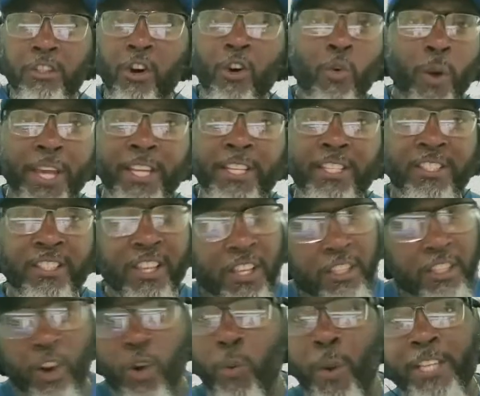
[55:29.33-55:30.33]
Come
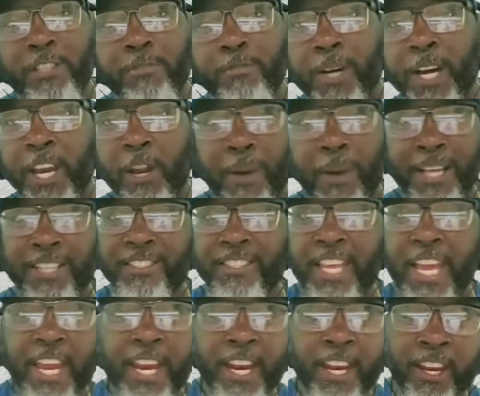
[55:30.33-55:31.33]
home. Don't waste
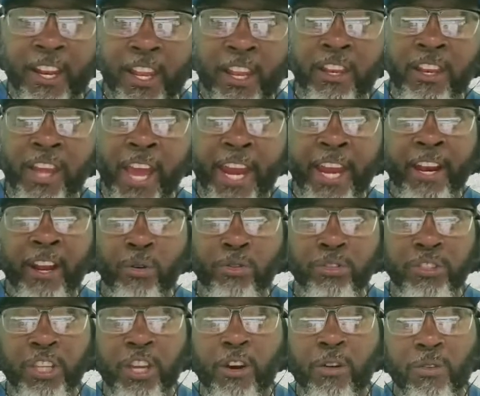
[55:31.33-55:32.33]
money by
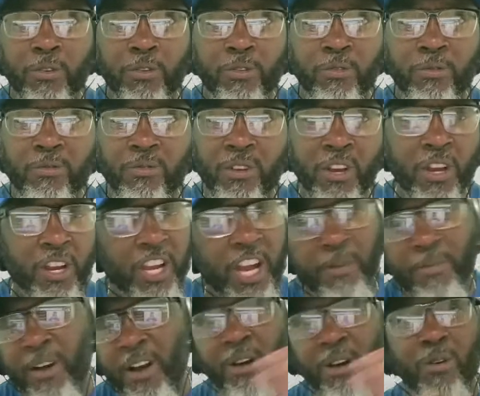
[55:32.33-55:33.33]
staying in another night in a
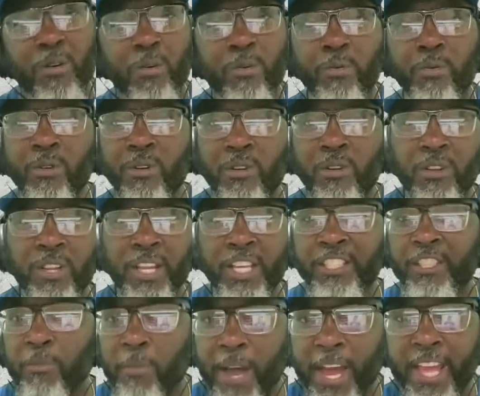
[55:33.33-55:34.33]
hotel room.
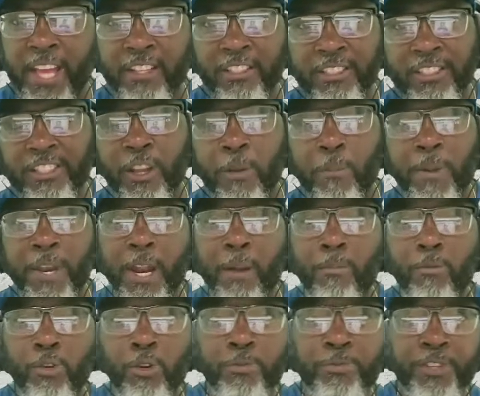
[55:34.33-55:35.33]
Come home. Let
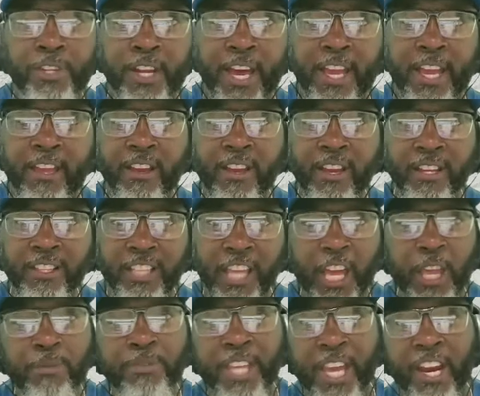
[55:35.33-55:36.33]
somebody else sleep in
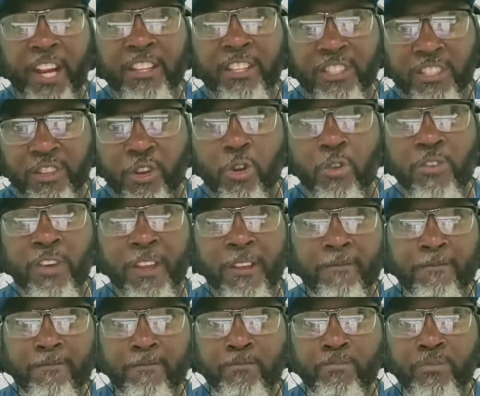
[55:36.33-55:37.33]
them rooms tonight.
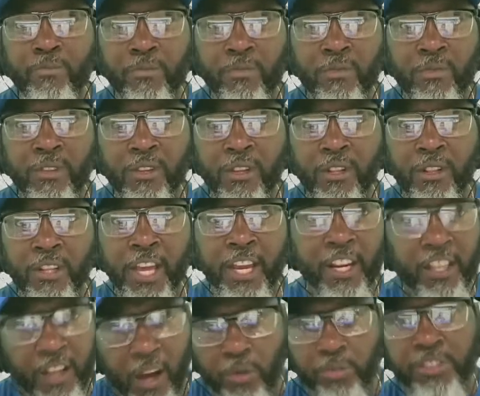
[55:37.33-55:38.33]
Teams that are deserving.
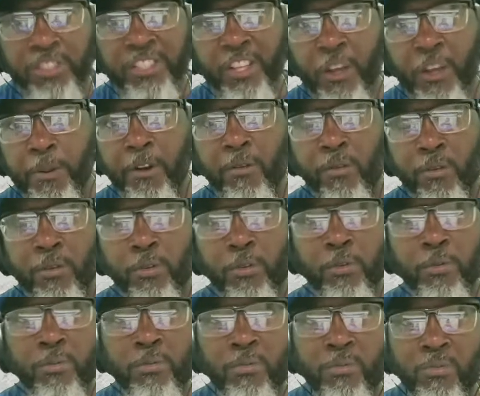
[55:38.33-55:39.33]
Let
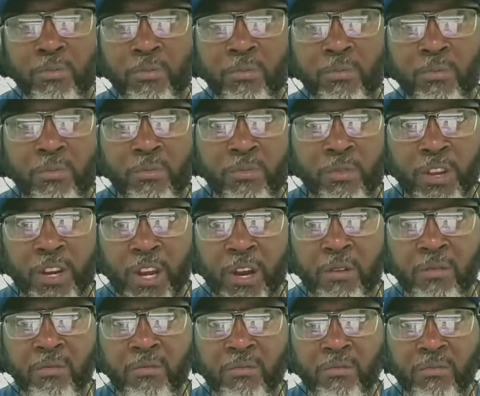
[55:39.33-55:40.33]
a coach sleep in a
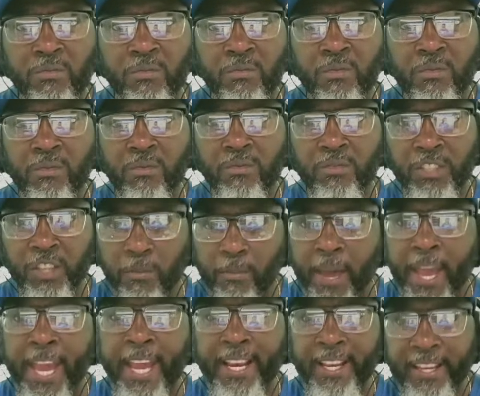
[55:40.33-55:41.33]
room. You
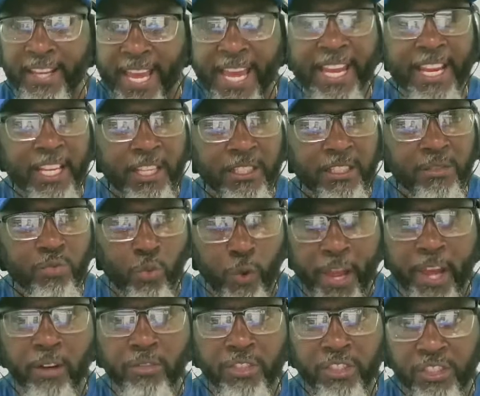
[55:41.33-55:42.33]
know?
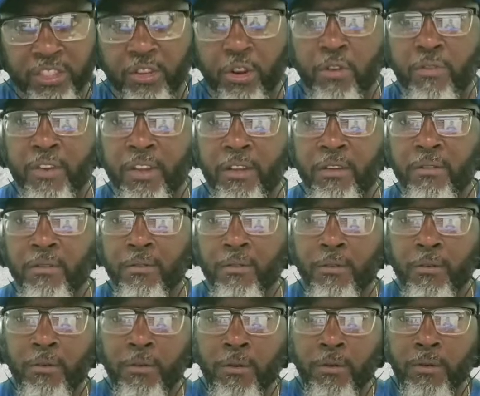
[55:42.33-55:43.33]
Somebody that is
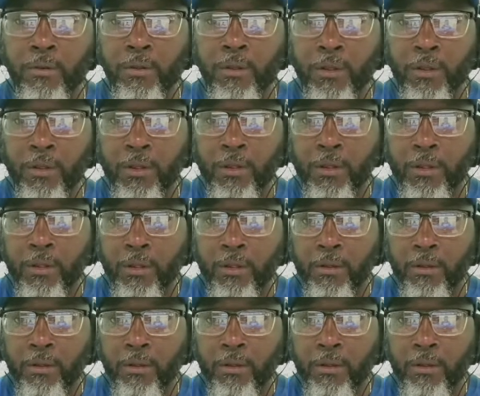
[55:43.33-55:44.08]
well deserving.